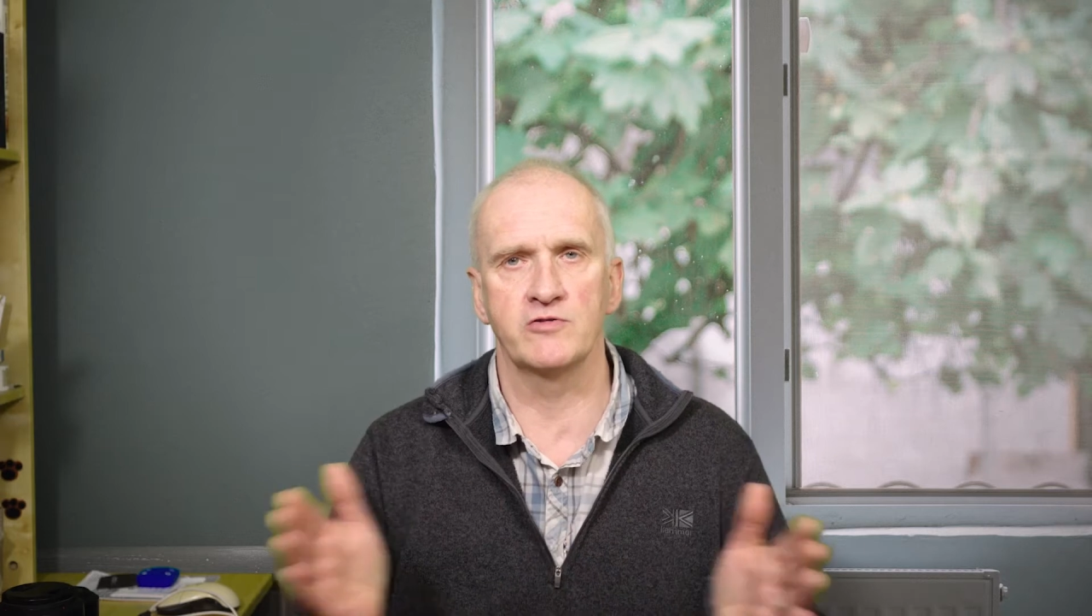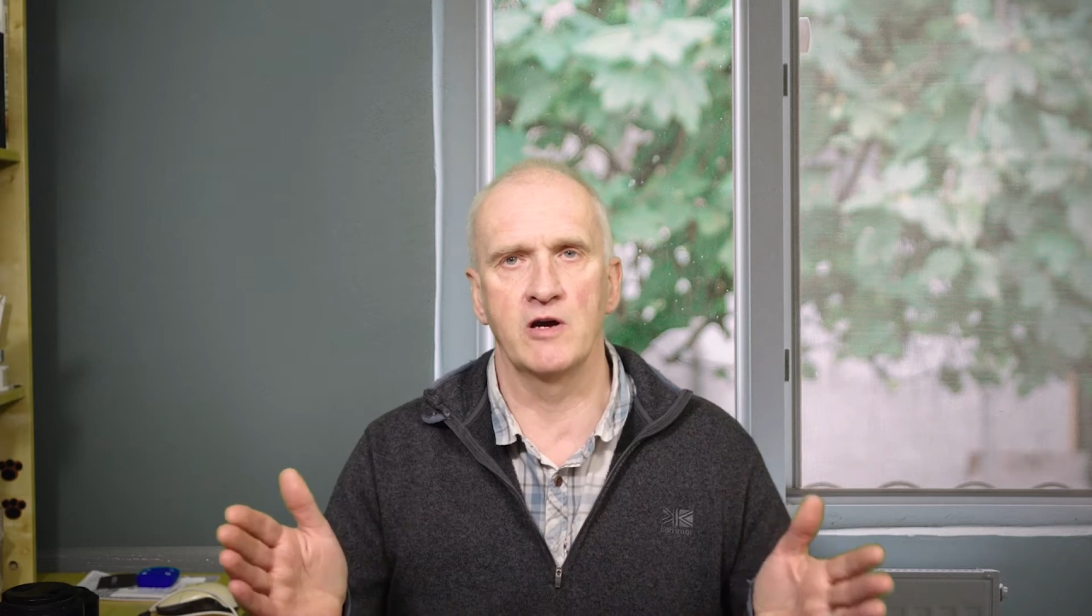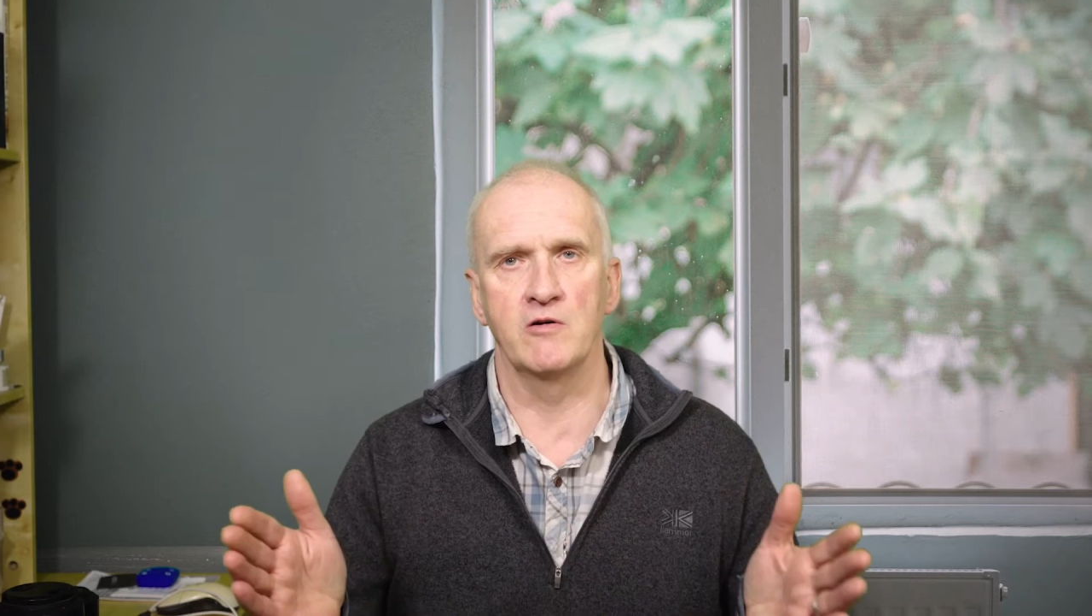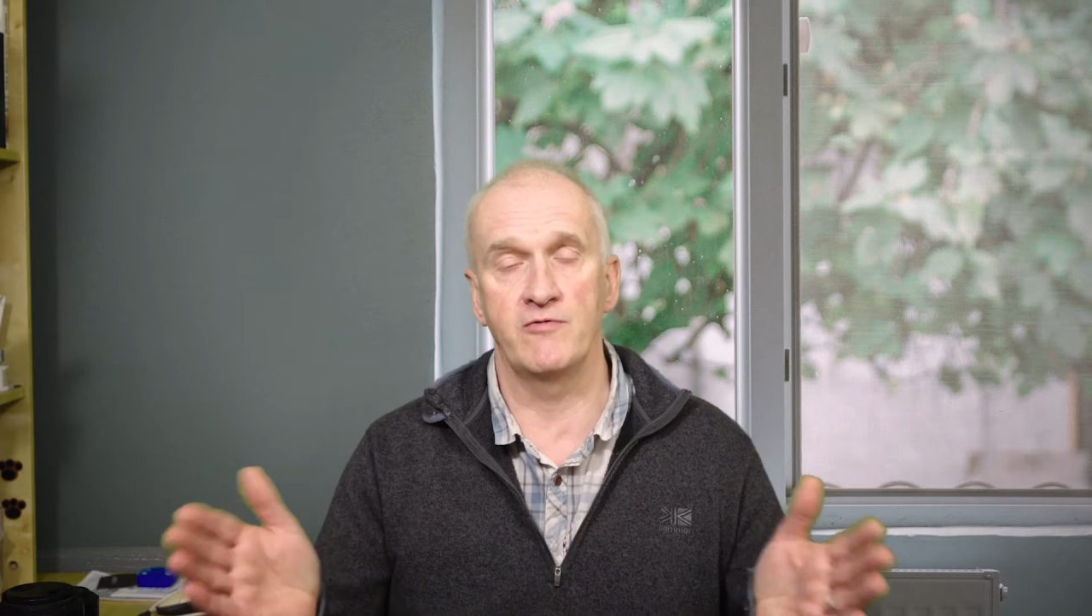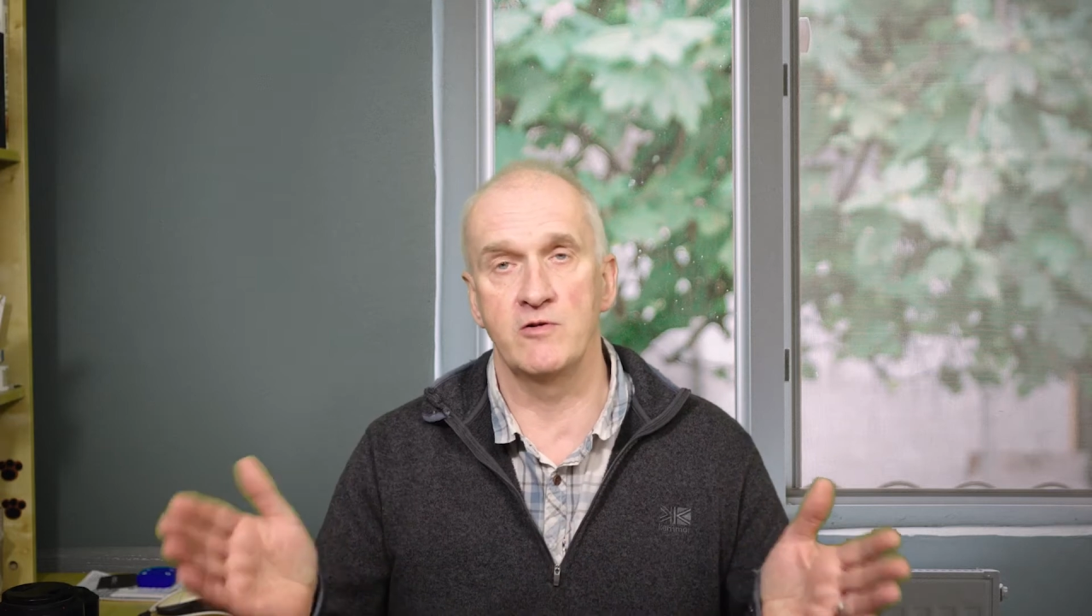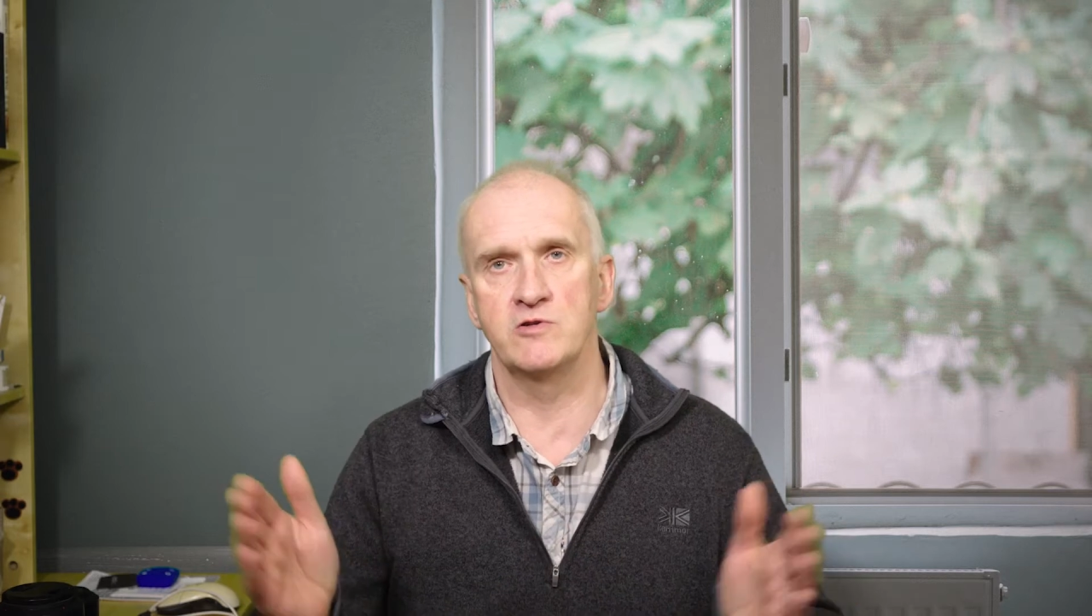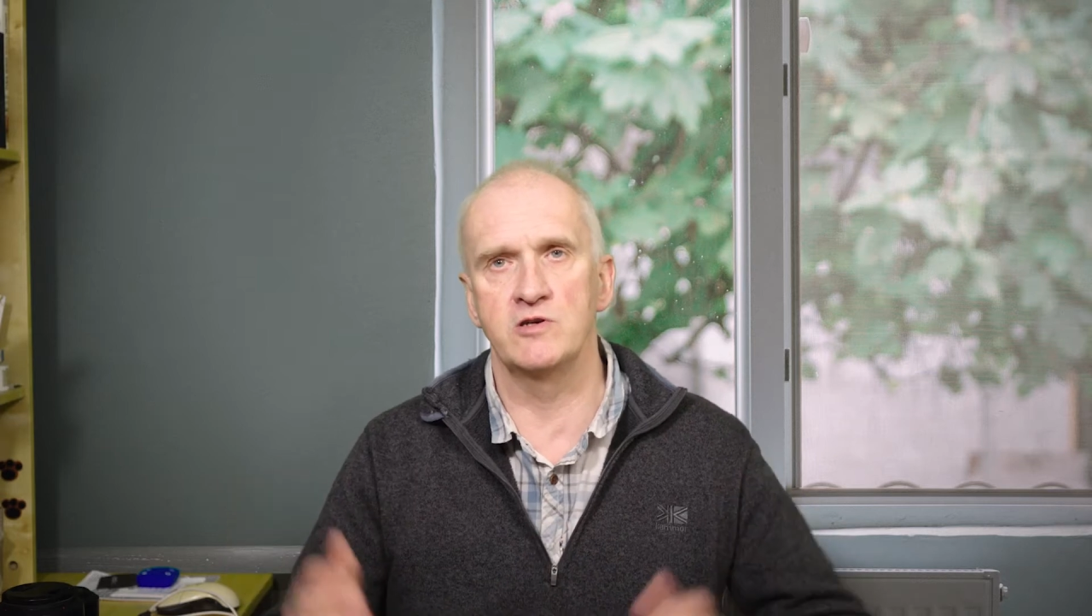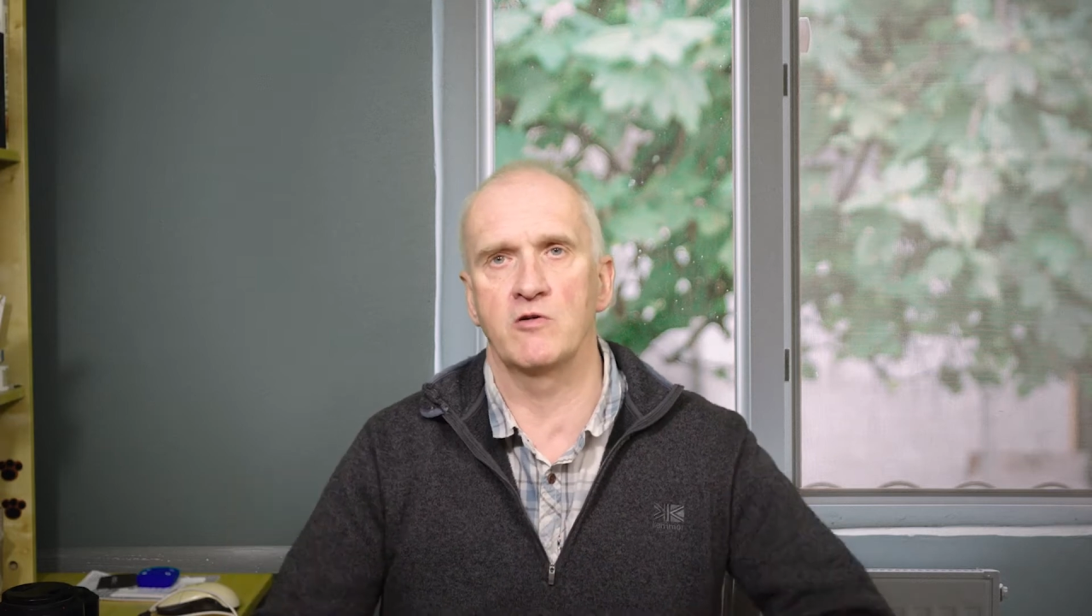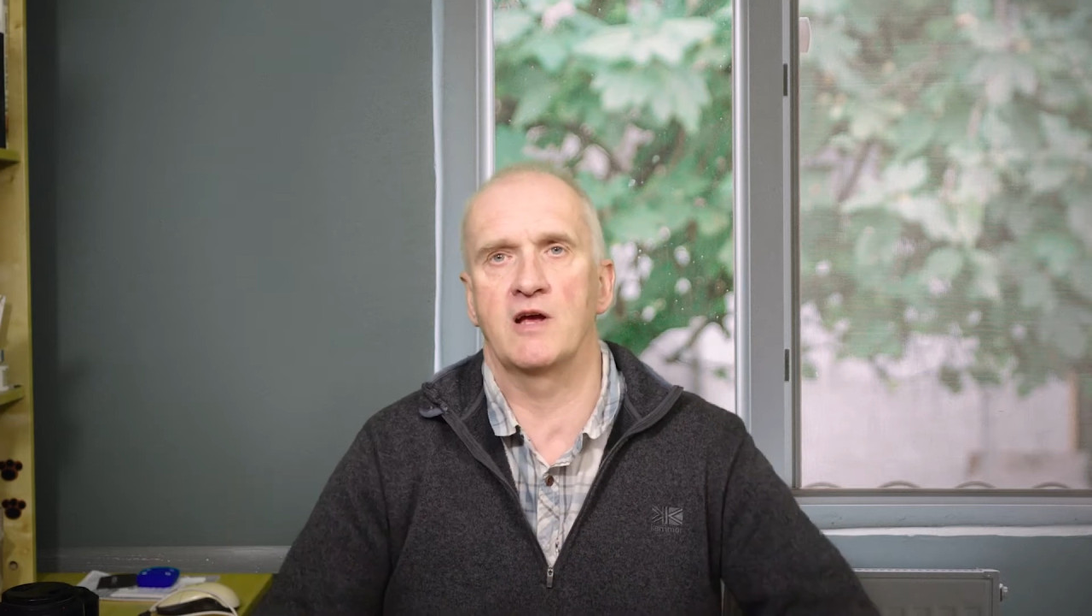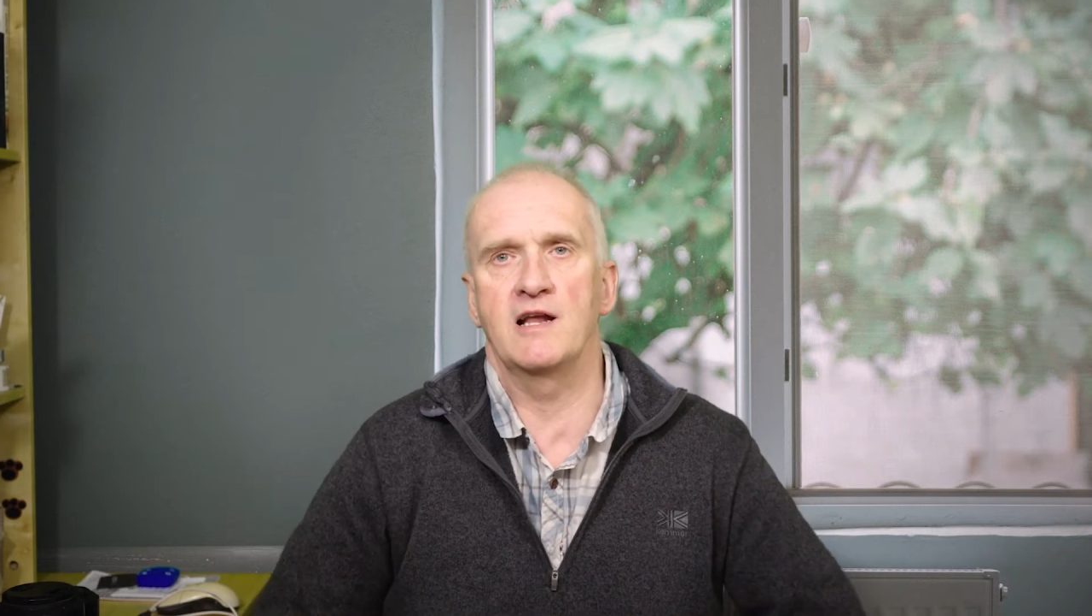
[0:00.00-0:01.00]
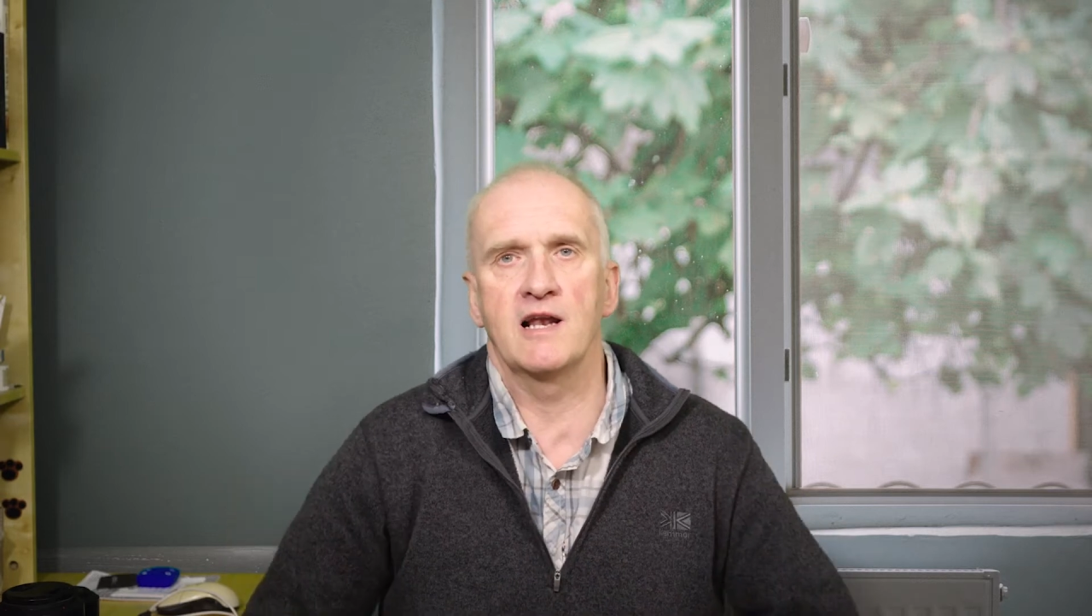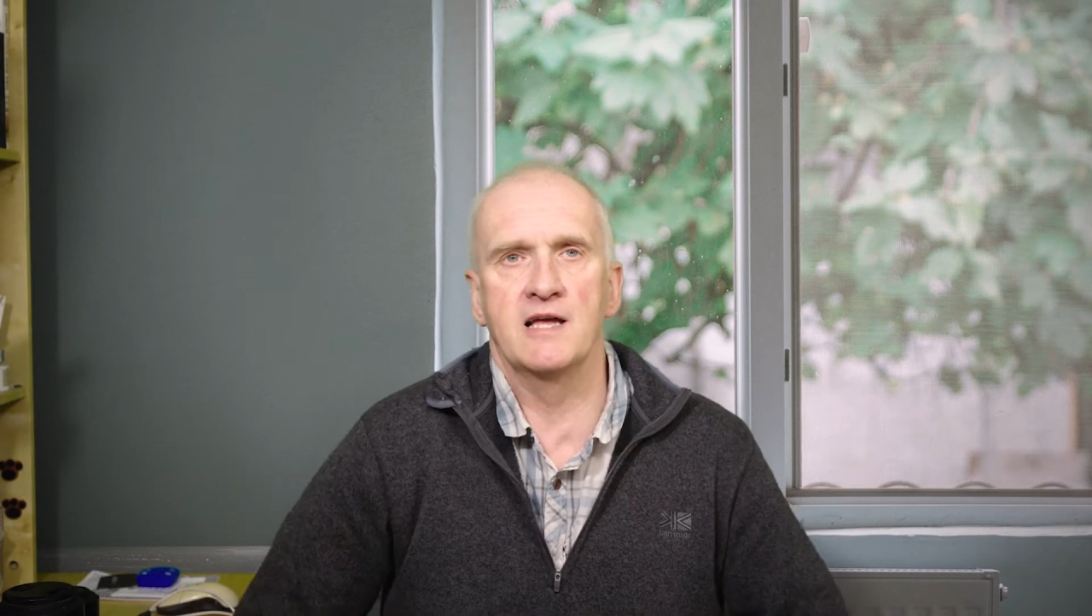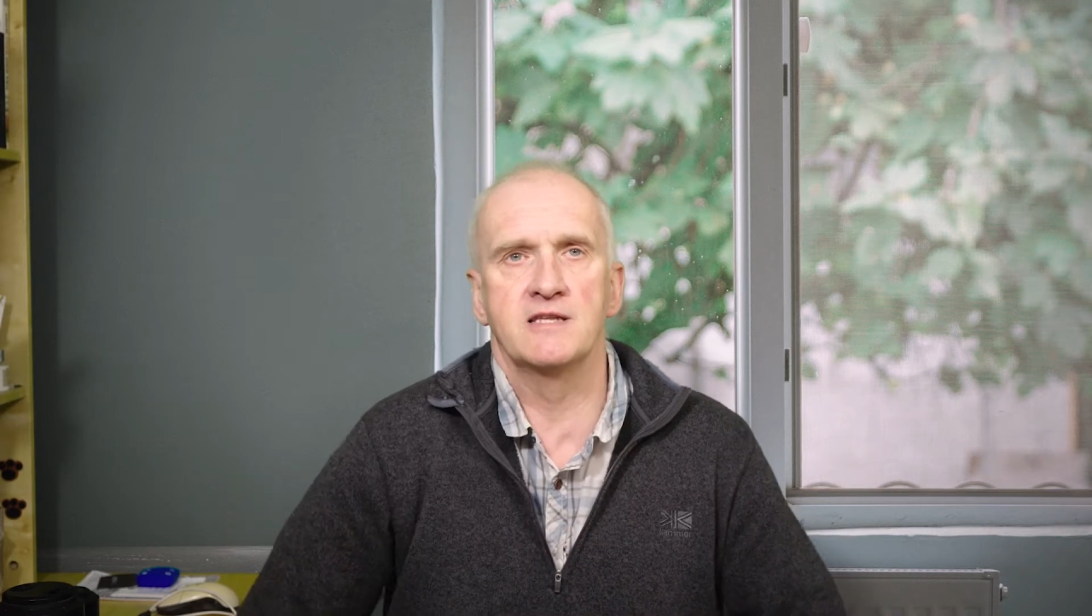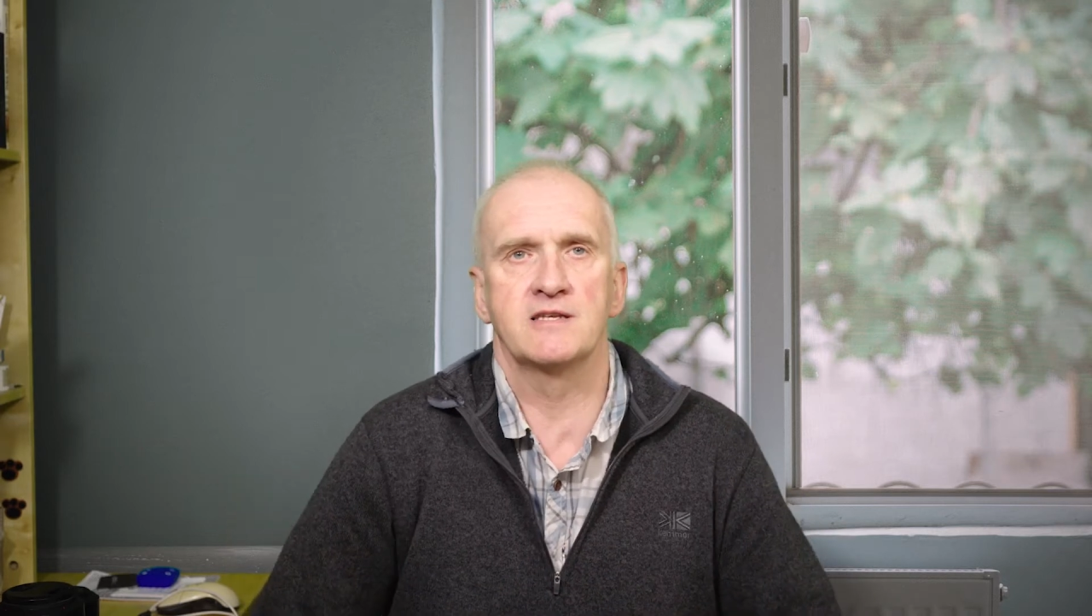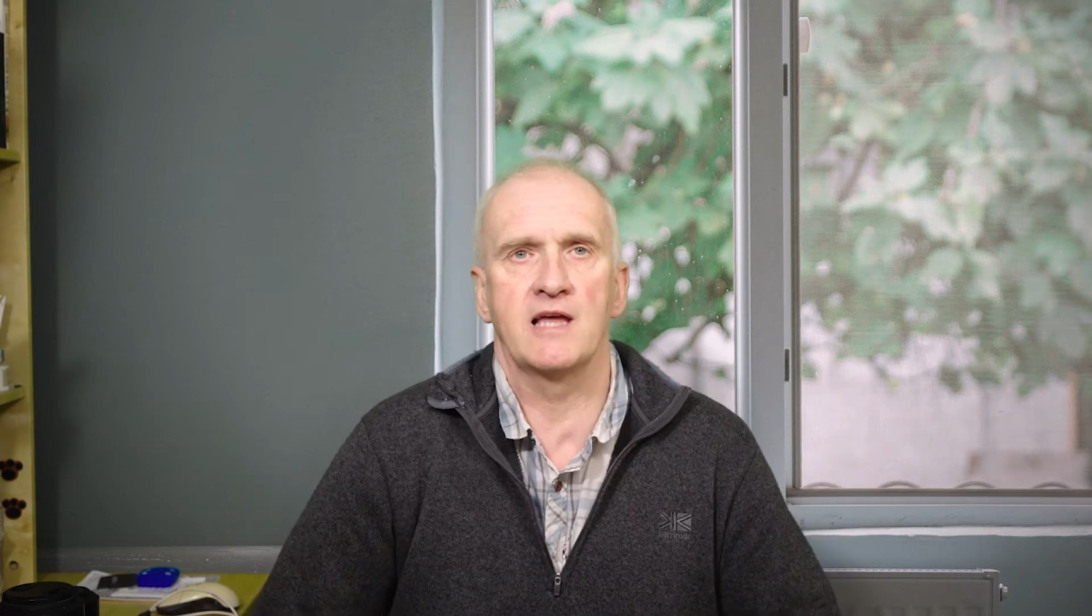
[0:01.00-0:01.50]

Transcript: So if it was your kit lens,